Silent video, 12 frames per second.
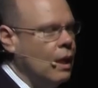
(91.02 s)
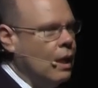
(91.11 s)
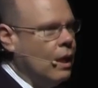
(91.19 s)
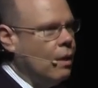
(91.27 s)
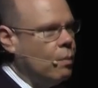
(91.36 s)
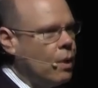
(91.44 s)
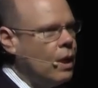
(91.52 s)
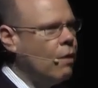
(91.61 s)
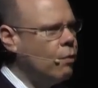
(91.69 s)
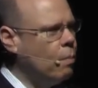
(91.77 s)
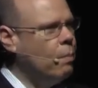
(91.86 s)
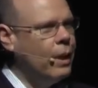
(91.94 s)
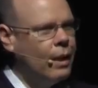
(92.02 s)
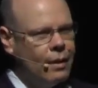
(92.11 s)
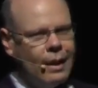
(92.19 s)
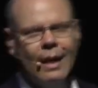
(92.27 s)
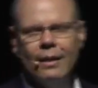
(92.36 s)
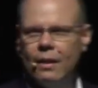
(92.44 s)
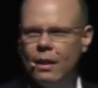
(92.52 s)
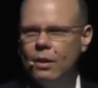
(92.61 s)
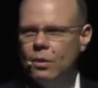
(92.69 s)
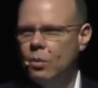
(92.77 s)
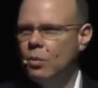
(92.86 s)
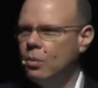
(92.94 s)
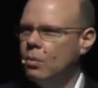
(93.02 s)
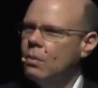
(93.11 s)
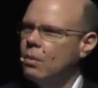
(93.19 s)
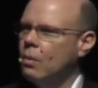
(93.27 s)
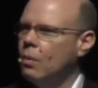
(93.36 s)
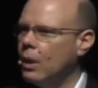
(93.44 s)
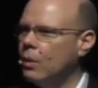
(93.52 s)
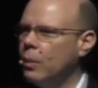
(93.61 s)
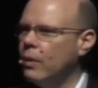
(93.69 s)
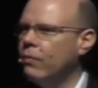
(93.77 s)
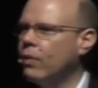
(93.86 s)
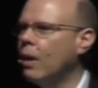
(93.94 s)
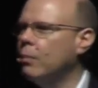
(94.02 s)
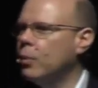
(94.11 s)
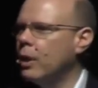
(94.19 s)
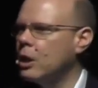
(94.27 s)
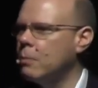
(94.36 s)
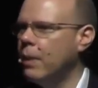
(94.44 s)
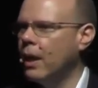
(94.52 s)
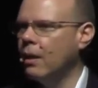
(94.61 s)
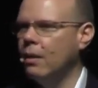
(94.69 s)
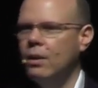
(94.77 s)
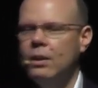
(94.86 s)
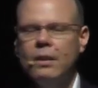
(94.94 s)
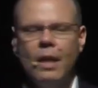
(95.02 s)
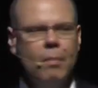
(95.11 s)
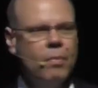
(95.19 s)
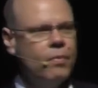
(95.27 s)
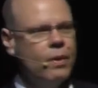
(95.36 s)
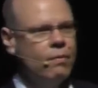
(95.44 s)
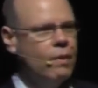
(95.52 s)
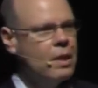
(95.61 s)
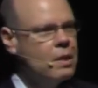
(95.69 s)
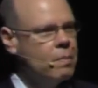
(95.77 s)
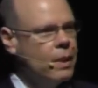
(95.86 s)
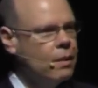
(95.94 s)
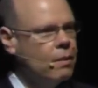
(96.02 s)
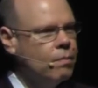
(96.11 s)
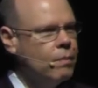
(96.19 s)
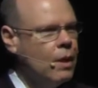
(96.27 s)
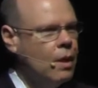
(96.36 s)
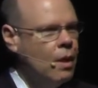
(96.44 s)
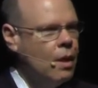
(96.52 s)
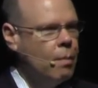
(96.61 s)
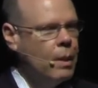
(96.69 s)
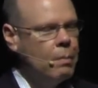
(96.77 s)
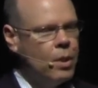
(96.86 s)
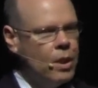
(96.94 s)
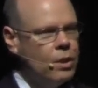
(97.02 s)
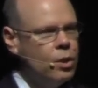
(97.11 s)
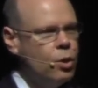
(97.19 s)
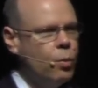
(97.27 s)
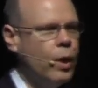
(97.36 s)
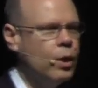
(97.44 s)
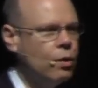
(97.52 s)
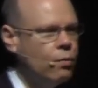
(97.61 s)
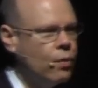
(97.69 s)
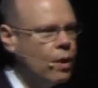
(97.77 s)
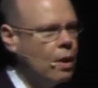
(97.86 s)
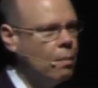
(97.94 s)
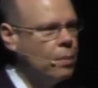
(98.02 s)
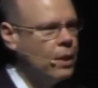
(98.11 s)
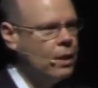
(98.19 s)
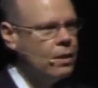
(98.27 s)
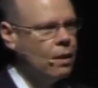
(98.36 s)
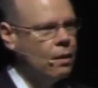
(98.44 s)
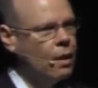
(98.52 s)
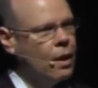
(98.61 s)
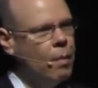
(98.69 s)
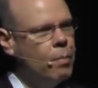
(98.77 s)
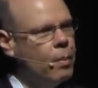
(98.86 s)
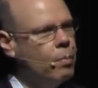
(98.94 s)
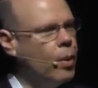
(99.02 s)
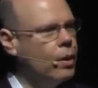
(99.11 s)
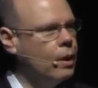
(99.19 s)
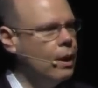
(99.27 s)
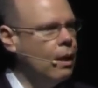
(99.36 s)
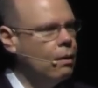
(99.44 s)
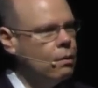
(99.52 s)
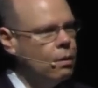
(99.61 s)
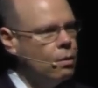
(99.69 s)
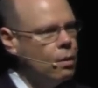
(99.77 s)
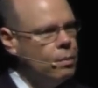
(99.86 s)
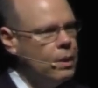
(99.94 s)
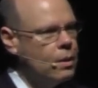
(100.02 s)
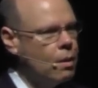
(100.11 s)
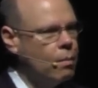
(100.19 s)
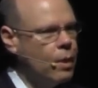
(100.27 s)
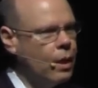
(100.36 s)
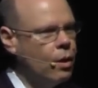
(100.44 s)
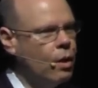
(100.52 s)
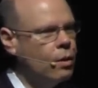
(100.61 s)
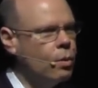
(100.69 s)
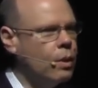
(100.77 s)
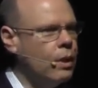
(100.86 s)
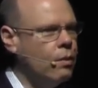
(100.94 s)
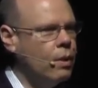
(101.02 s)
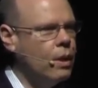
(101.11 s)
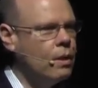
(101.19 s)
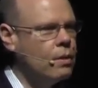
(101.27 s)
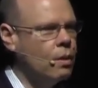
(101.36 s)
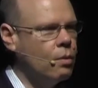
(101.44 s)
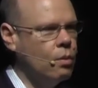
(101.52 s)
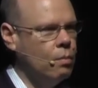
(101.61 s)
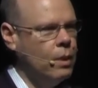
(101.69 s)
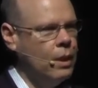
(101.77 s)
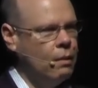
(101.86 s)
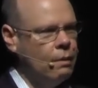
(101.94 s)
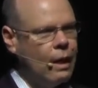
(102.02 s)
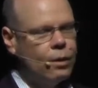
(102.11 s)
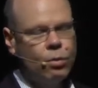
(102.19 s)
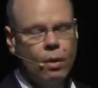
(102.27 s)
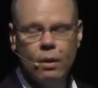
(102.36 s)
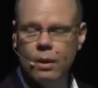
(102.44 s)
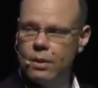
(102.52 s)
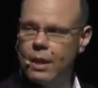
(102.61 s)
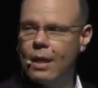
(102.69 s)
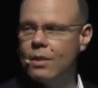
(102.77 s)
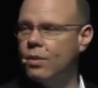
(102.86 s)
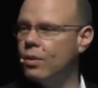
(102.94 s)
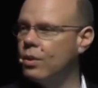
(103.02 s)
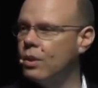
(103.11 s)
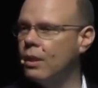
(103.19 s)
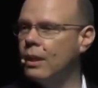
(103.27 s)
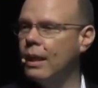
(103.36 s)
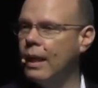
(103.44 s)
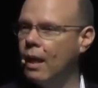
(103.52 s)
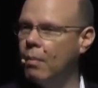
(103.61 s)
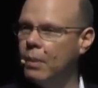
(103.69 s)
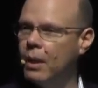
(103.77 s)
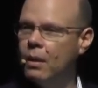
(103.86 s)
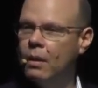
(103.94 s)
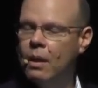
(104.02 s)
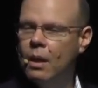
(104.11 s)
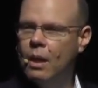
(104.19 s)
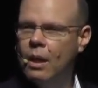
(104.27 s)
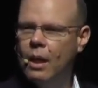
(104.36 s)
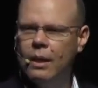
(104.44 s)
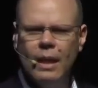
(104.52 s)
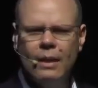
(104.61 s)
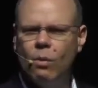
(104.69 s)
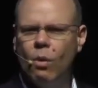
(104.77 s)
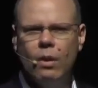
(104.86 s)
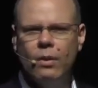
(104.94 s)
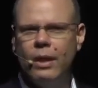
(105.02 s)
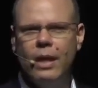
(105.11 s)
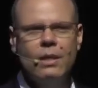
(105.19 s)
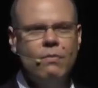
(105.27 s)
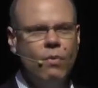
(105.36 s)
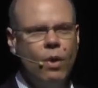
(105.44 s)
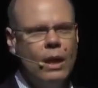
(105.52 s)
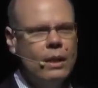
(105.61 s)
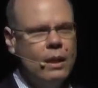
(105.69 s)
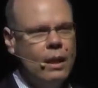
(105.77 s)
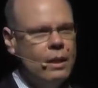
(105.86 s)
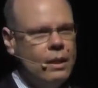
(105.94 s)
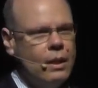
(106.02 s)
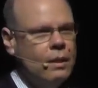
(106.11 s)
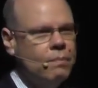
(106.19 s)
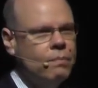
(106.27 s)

And we're going to have to build that into what we've come to expect in this type of investment. Remember the situation for companies, I think April pointed out, there could be some regulatory risk, there could be natural disasters that can happen, and that all creates volatility.